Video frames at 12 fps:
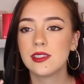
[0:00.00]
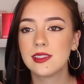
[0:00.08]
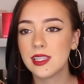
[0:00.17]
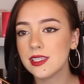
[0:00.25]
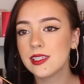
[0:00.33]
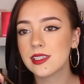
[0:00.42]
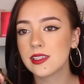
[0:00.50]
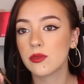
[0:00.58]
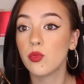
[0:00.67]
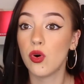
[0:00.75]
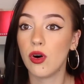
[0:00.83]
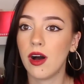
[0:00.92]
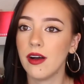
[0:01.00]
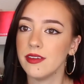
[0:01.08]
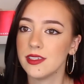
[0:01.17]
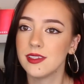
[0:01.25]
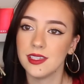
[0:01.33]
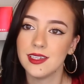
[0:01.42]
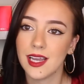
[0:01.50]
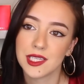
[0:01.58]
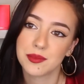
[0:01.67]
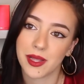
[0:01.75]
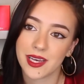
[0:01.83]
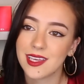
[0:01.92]
This is, well, obviously
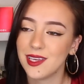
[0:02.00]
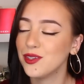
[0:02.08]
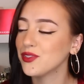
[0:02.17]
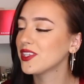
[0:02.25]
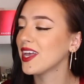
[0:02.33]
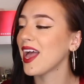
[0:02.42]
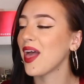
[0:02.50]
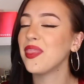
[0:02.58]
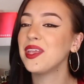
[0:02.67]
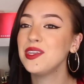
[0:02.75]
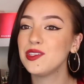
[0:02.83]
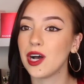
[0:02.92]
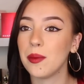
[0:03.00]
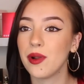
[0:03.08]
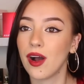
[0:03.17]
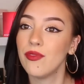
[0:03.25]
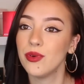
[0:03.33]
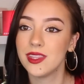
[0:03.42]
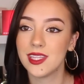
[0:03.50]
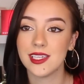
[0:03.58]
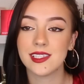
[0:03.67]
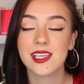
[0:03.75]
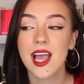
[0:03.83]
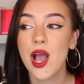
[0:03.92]
nice black heels. And then you top it off with
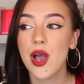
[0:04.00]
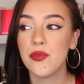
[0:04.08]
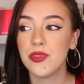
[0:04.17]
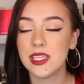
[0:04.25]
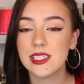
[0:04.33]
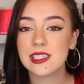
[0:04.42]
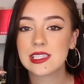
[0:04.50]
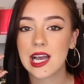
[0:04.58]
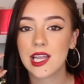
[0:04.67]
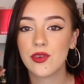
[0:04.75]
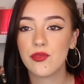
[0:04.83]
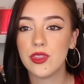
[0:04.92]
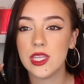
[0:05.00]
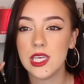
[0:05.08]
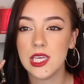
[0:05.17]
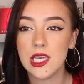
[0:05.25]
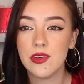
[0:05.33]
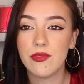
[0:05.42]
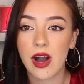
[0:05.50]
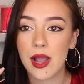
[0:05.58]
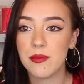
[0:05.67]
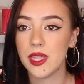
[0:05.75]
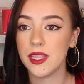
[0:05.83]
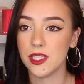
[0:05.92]
this. This is kind of the
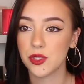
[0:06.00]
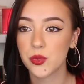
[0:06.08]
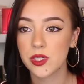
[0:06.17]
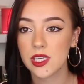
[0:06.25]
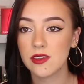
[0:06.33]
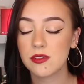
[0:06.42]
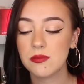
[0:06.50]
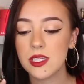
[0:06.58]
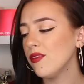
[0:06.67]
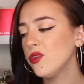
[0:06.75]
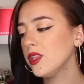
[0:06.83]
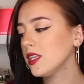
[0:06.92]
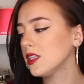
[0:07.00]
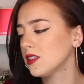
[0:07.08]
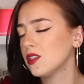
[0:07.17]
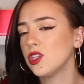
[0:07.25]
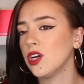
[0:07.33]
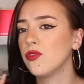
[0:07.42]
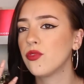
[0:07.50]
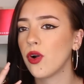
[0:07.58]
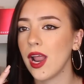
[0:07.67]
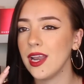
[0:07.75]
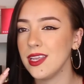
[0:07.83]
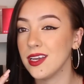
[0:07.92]
vibe that this one gives me. I feel like this is good
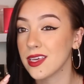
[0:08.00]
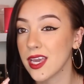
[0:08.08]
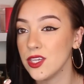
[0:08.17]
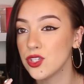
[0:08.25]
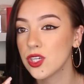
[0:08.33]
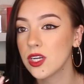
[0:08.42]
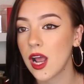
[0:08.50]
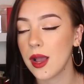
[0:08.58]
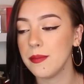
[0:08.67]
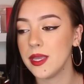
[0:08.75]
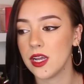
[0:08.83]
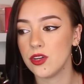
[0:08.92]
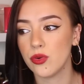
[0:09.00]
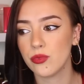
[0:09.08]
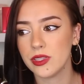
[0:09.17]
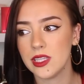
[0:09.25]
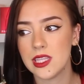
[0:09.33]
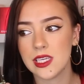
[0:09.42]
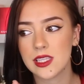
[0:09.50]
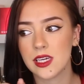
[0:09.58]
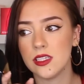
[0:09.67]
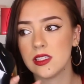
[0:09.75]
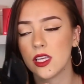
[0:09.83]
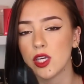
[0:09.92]
for any occasion. I mean, I don't really think
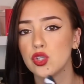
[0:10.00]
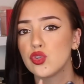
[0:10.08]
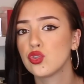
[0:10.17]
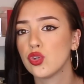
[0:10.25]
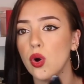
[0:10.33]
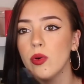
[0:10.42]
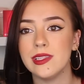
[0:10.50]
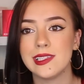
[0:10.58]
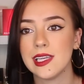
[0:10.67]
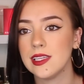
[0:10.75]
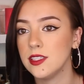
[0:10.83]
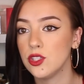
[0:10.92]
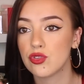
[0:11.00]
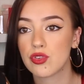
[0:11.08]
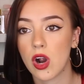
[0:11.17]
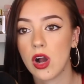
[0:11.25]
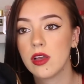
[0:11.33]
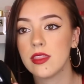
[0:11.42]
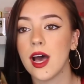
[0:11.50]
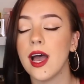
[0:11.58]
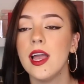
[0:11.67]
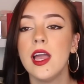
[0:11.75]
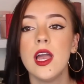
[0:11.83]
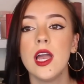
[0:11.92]
that it's like so insanely strong
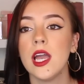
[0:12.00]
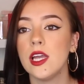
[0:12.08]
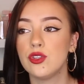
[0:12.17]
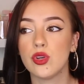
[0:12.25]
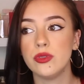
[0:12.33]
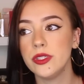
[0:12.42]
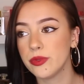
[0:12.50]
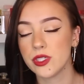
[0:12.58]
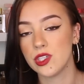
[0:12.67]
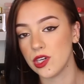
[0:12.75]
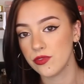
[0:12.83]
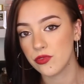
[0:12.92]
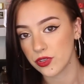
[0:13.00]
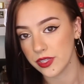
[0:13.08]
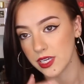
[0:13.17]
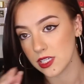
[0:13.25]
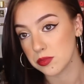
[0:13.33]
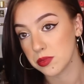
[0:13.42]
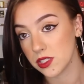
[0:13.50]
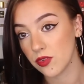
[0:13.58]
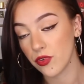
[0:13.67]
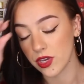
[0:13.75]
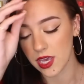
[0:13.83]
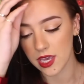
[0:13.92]
that it's only reserved for like a
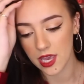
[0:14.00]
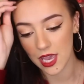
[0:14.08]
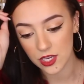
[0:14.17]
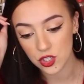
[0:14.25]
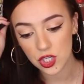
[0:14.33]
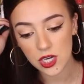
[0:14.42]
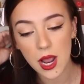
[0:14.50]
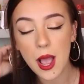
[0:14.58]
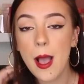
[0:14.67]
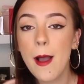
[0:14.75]
specific occasion.